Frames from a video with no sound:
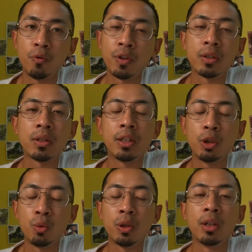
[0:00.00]
Obviously,
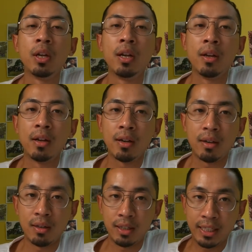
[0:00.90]
you will
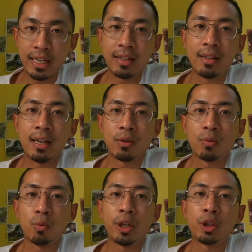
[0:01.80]
get
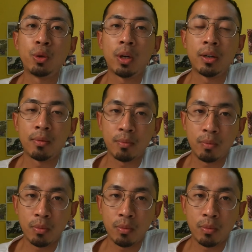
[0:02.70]
that what you are